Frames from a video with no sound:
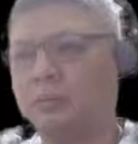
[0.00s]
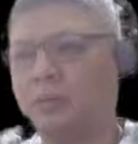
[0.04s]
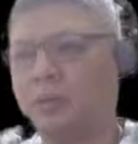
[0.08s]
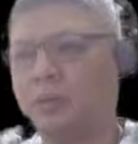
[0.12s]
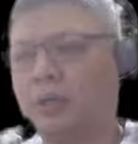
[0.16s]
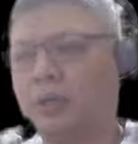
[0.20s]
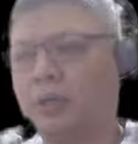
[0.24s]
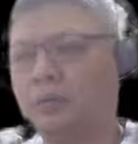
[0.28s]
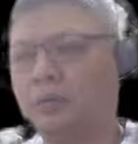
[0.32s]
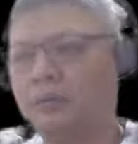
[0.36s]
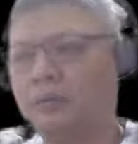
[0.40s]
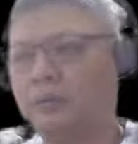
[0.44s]

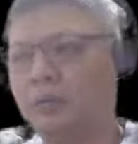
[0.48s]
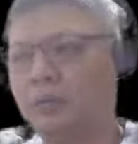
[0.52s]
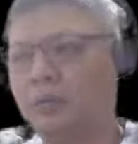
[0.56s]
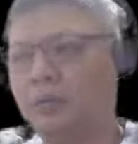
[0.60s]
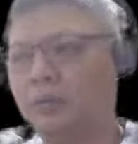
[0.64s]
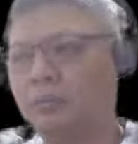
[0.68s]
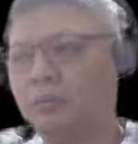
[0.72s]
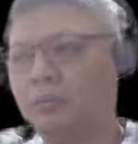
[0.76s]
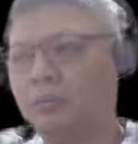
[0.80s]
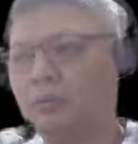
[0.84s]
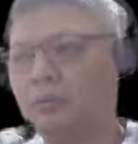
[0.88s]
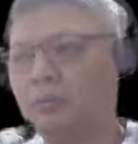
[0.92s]
red would
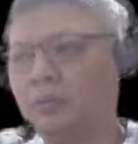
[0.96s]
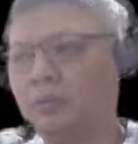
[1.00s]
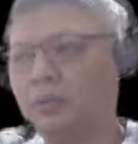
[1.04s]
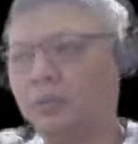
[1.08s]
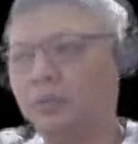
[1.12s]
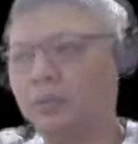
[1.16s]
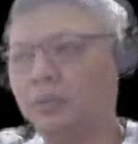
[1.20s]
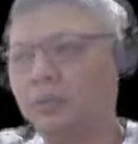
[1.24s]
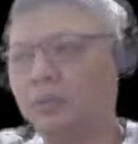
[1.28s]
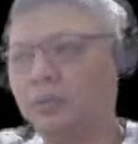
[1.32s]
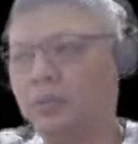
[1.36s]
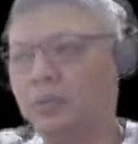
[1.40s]
have at the
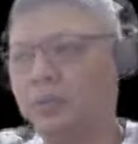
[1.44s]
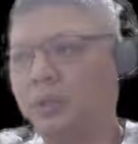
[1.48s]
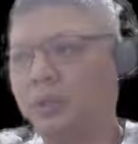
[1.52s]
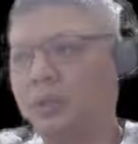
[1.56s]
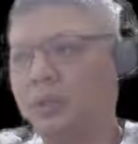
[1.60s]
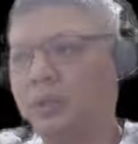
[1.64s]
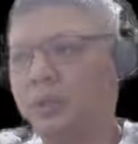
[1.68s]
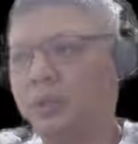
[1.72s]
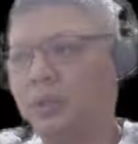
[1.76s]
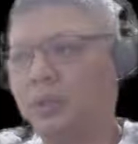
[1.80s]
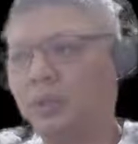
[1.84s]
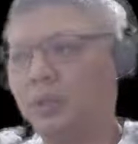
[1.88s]

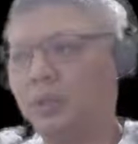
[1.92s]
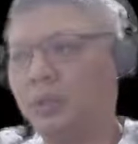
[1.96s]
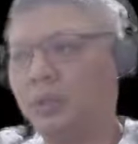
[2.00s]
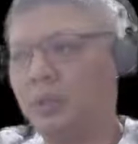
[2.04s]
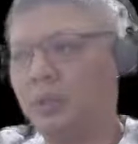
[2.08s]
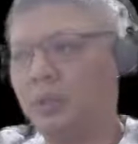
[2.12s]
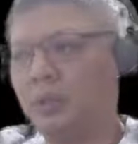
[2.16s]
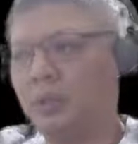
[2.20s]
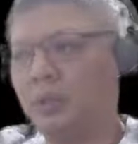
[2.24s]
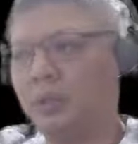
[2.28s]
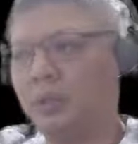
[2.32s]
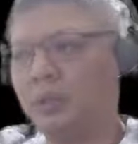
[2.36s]
moment.
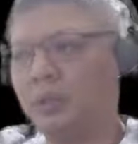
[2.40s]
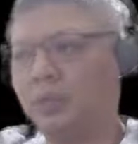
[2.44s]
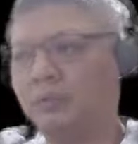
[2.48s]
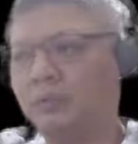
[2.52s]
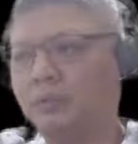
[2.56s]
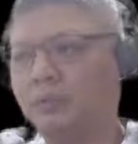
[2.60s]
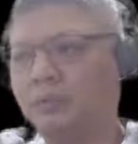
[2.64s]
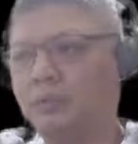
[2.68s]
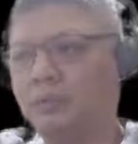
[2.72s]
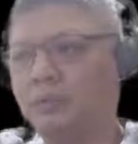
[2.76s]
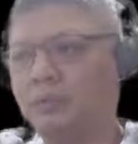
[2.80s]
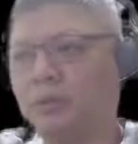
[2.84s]

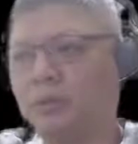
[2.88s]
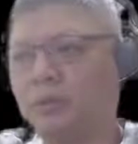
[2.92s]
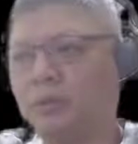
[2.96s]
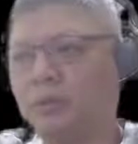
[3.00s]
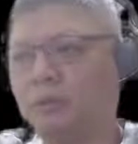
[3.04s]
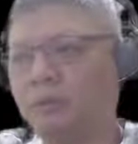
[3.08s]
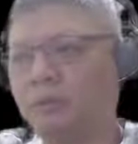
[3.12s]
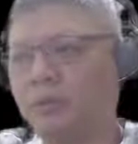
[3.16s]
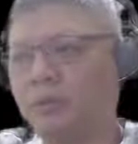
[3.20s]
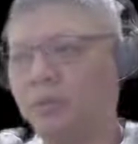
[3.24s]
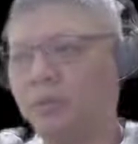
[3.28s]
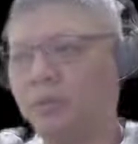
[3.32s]
And after
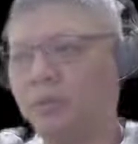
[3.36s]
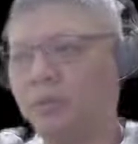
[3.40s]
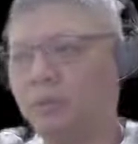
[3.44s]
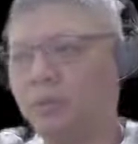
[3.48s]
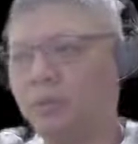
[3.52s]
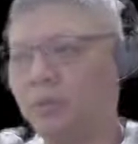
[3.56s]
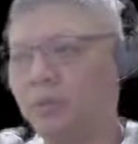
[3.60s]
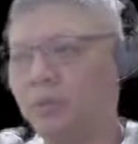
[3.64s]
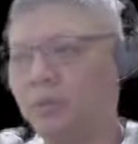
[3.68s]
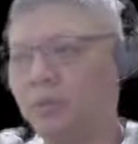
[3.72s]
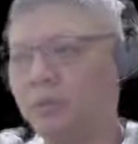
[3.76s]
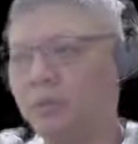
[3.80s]
trading
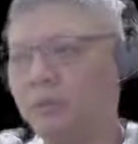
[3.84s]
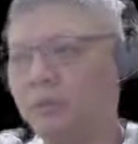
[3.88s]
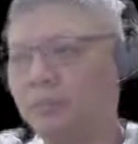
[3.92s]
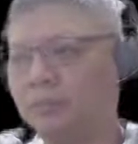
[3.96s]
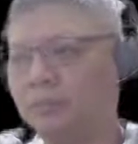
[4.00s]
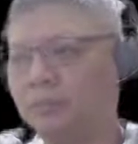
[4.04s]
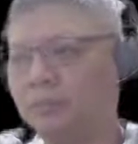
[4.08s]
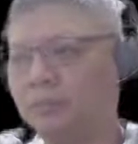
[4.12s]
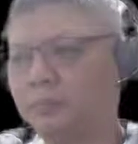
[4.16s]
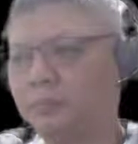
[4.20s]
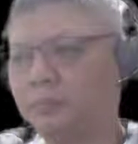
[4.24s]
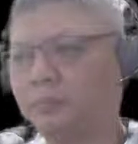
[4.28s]

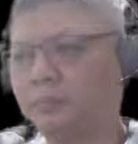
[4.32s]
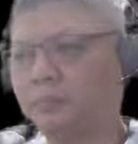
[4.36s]
material,